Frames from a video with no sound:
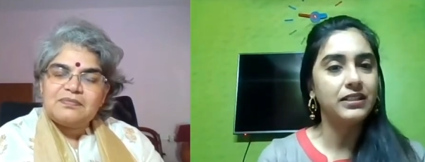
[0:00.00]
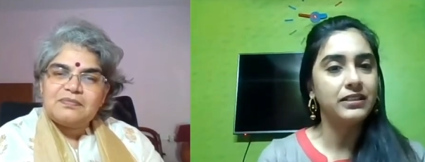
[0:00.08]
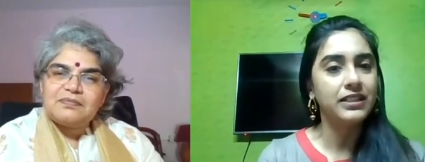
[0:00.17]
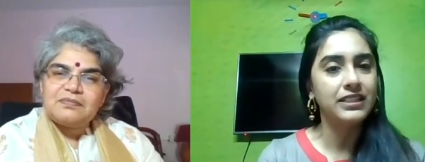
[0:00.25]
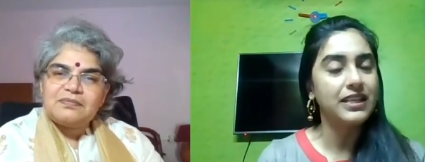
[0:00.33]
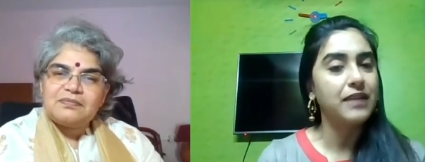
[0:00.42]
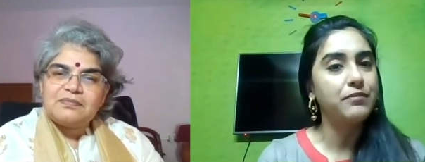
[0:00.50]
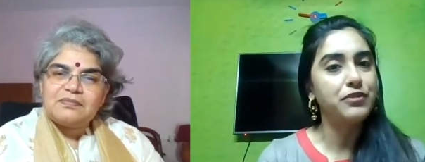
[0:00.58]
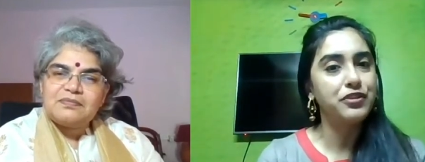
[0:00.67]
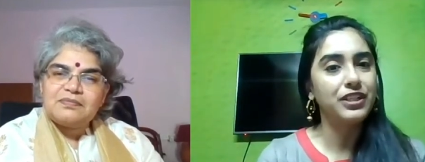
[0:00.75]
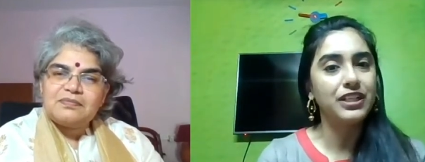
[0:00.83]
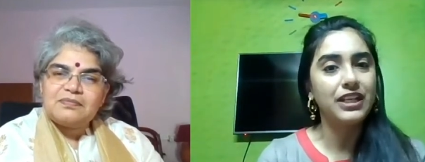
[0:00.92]

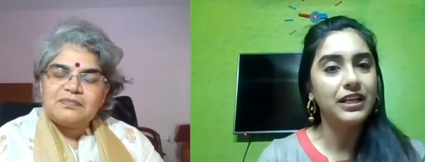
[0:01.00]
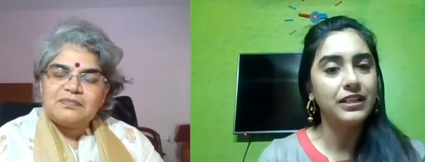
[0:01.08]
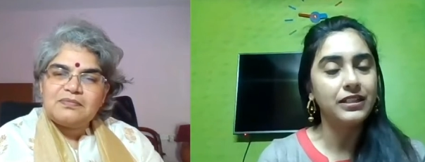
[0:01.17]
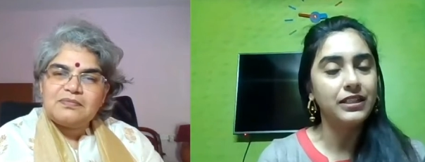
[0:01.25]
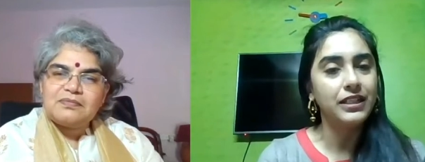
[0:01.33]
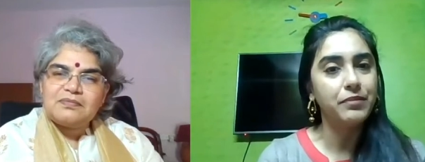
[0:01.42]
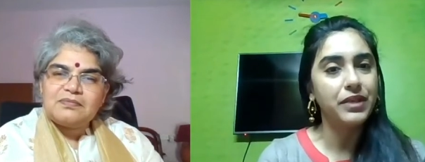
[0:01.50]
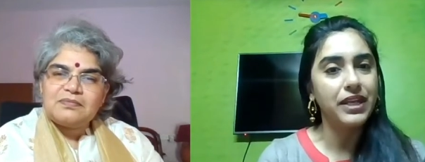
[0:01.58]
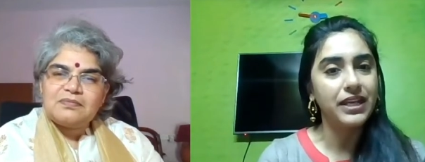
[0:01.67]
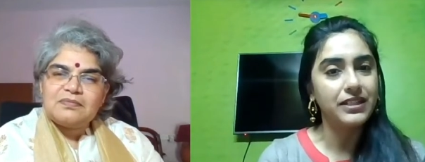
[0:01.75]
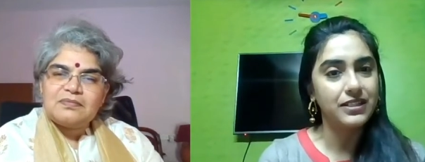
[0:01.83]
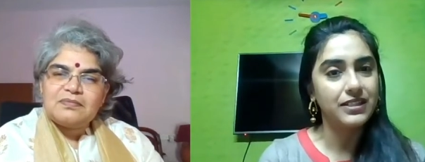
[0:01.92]
Speaker 1: establishing LabourNet?
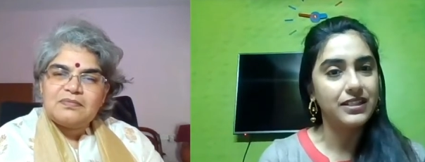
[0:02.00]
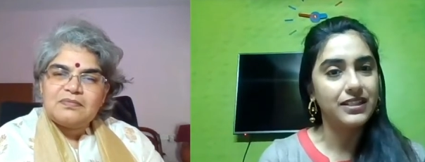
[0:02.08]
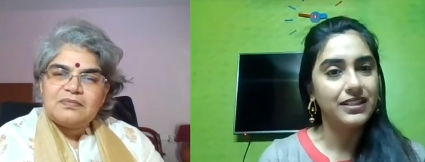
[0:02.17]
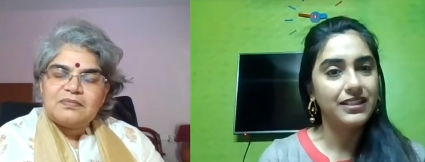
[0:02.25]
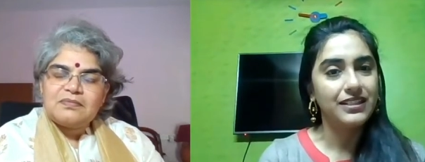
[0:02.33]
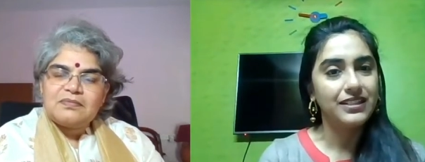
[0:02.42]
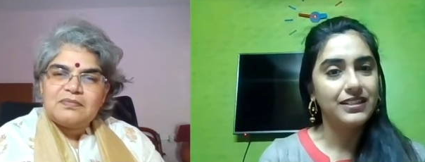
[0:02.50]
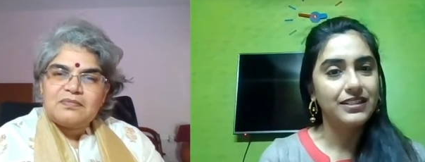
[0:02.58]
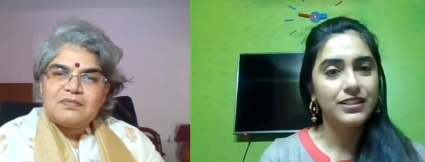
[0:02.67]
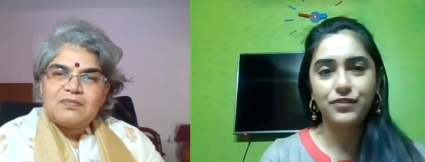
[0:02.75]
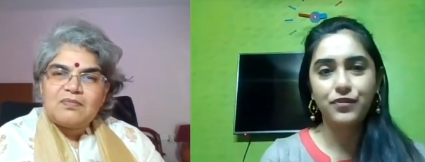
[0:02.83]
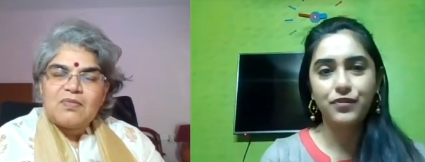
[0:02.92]

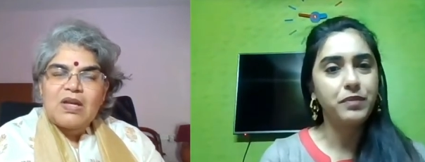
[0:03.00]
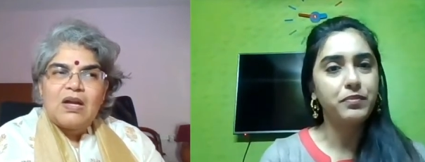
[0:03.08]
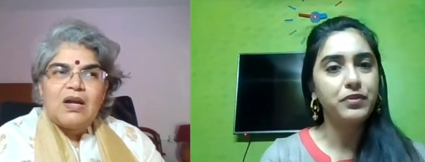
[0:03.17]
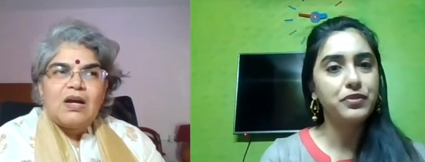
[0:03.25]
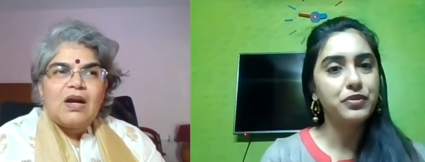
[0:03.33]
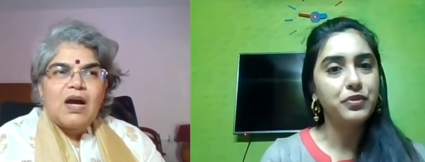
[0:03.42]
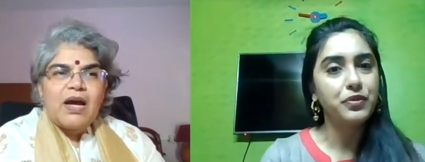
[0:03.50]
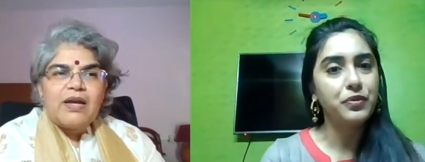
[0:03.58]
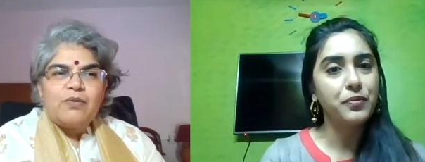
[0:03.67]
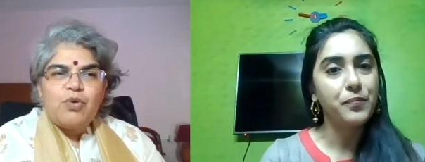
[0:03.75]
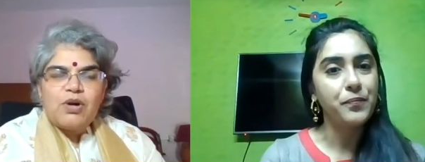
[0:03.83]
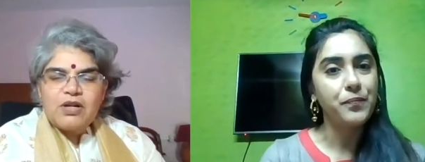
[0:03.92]
Just for people to know.
Speaker 2: I
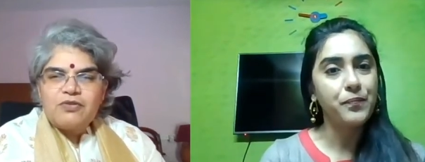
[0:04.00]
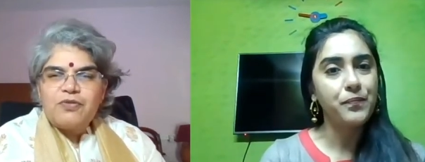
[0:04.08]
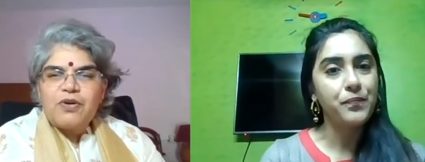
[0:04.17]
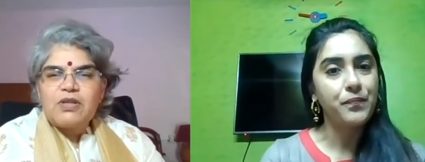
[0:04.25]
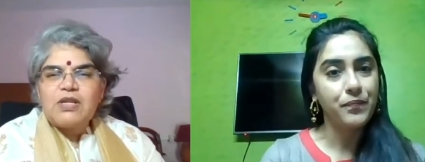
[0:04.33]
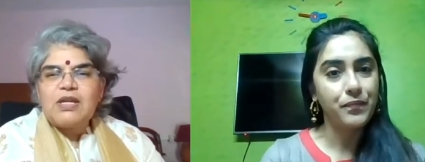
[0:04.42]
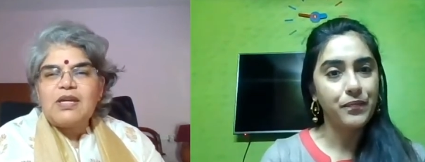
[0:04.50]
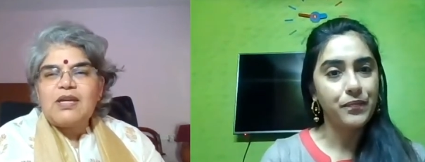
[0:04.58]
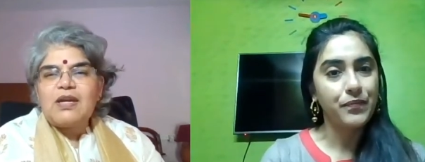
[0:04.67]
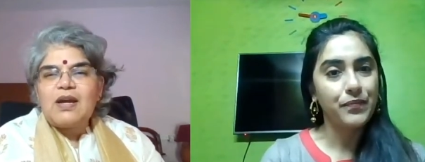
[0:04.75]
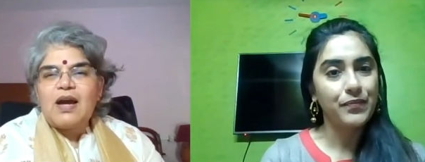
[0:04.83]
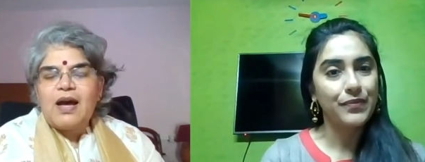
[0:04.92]
worked for the
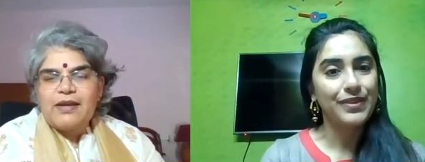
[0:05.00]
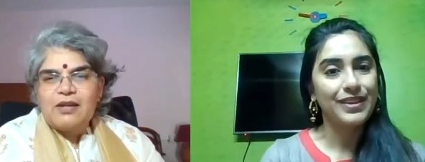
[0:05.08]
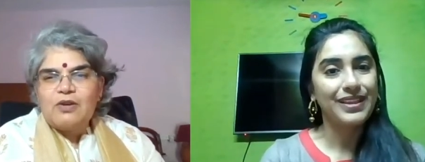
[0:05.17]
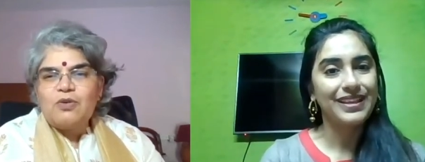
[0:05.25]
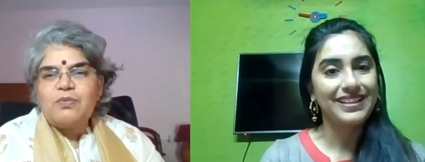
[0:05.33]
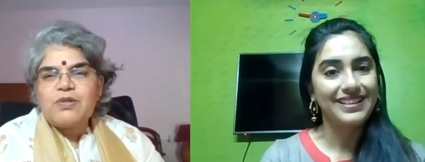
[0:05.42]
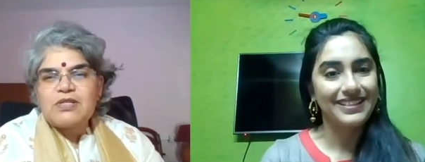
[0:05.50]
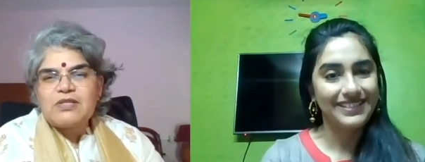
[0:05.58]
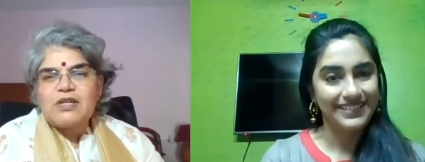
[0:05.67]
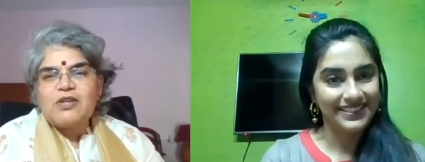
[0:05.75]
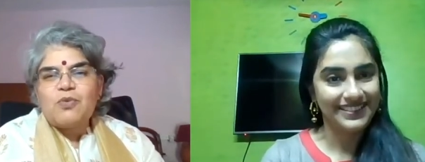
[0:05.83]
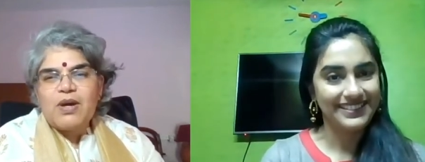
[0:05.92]
ILO, which is a
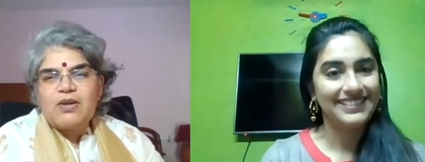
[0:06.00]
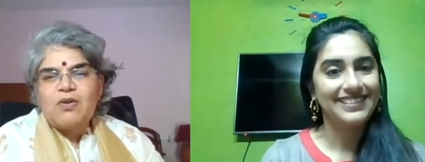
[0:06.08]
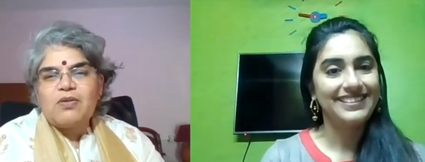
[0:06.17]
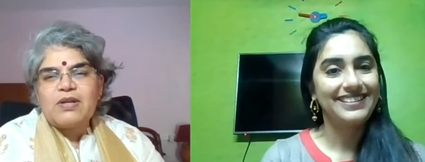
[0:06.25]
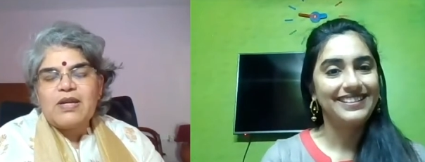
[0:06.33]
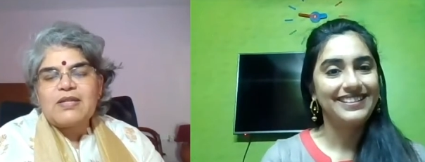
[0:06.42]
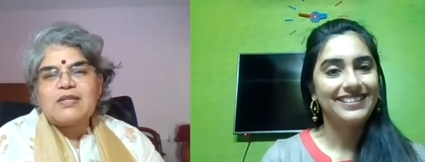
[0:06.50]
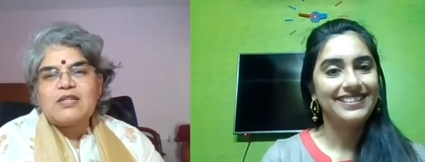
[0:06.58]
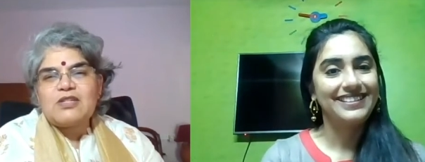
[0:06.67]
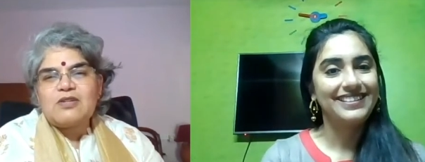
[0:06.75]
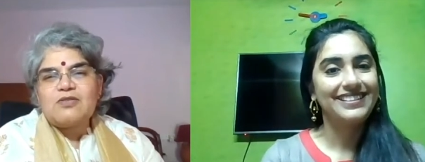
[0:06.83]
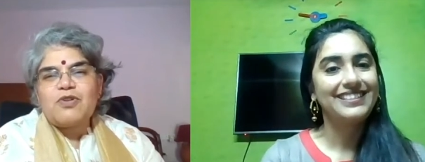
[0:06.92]
UN
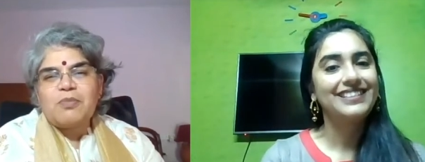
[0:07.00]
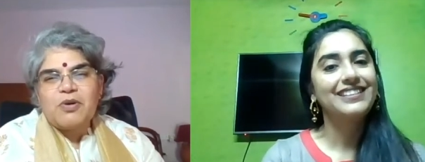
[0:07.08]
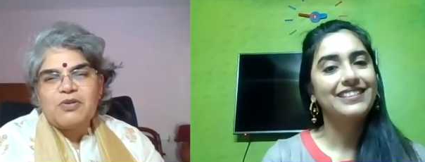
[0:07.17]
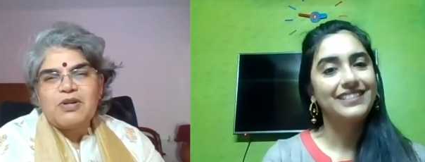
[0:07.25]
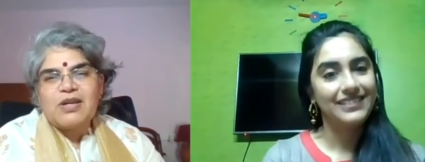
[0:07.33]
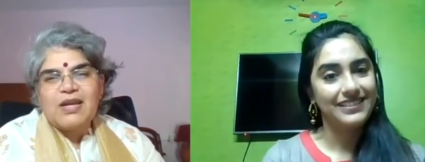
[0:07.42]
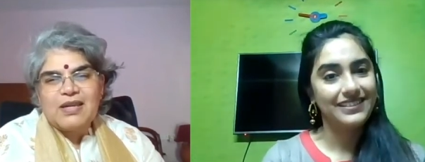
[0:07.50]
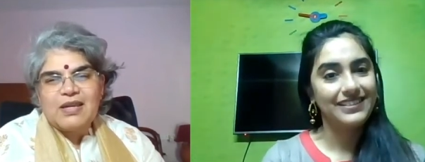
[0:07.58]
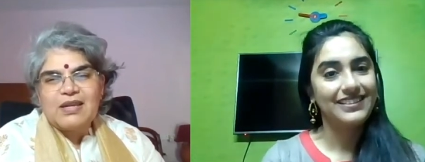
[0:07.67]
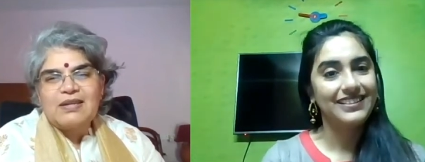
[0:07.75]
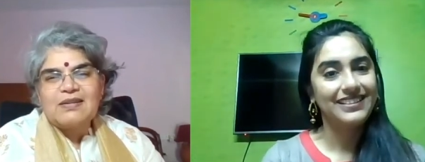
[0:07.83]
organization, for about a decade.